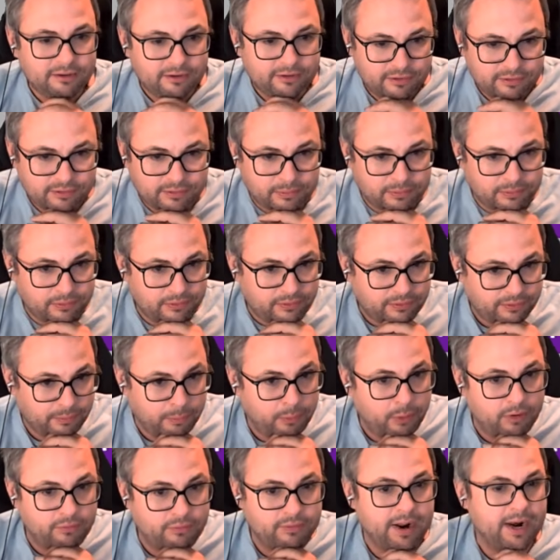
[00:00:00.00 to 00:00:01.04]
to
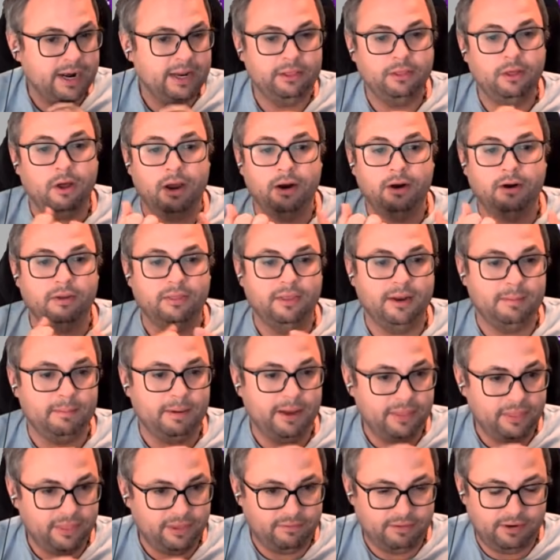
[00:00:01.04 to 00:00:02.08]
support for any longer than a
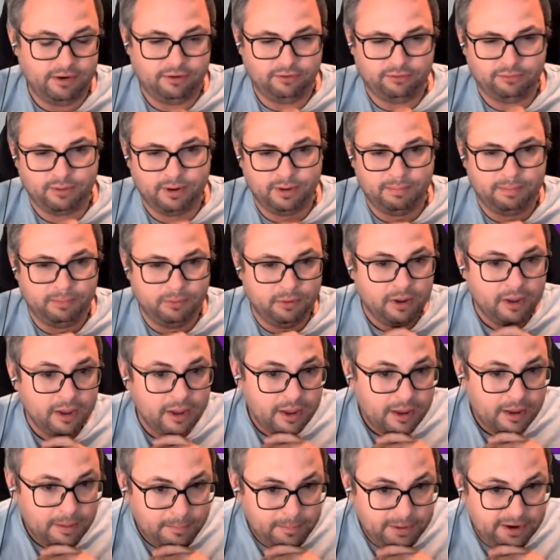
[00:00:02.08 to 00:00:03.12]
month if you just want to
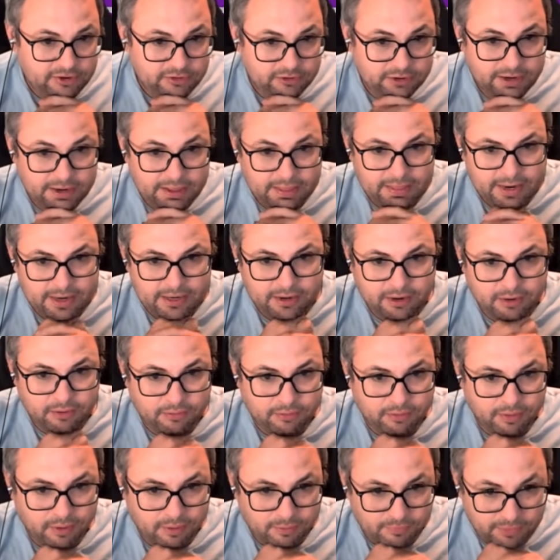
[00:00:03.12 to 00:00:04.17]
binge it and then go
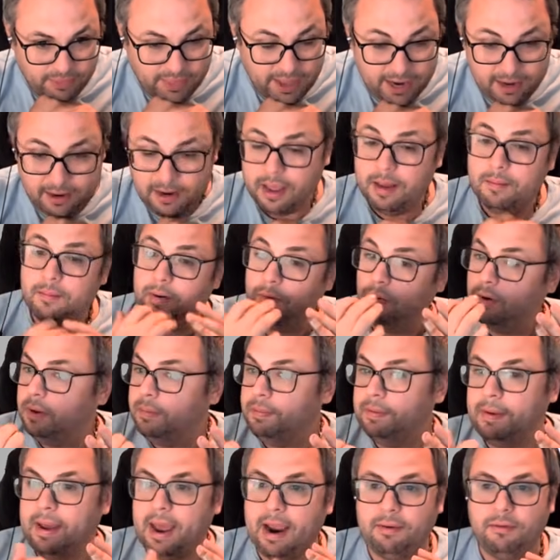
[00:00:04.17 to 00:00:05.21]
for that. But we'll
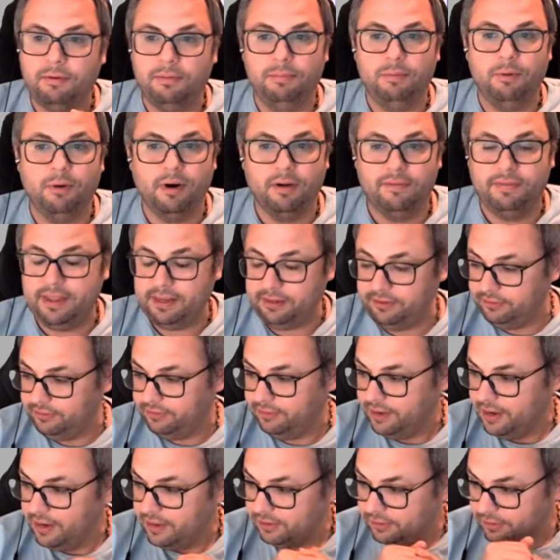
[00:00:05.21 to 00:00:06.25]
be back with more of this.
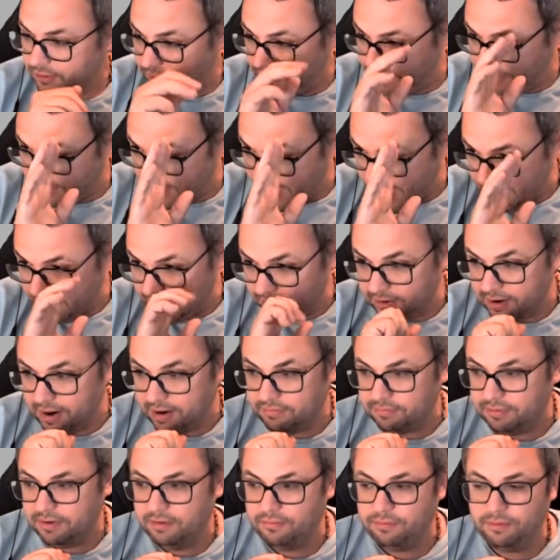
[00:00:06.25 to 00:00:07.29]
So thank you
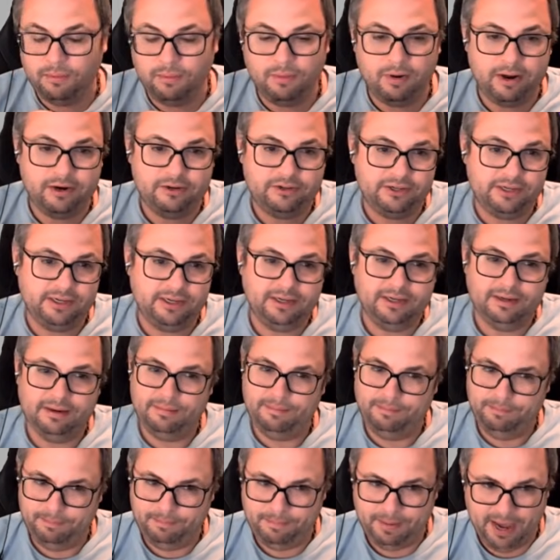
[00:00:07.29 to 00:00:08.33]
everyone for watching.
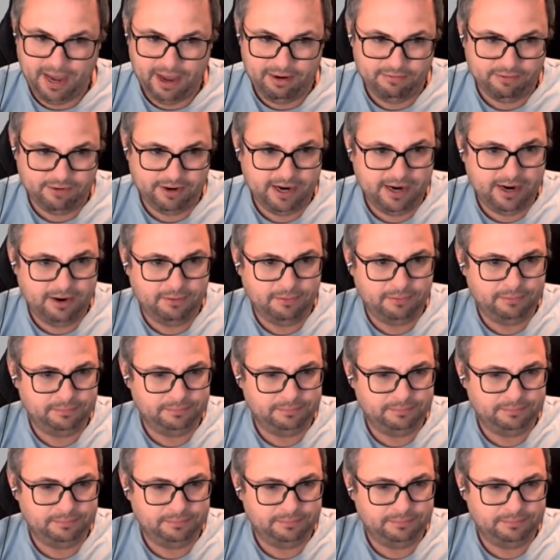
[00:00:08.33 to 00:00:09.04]
Bye for now.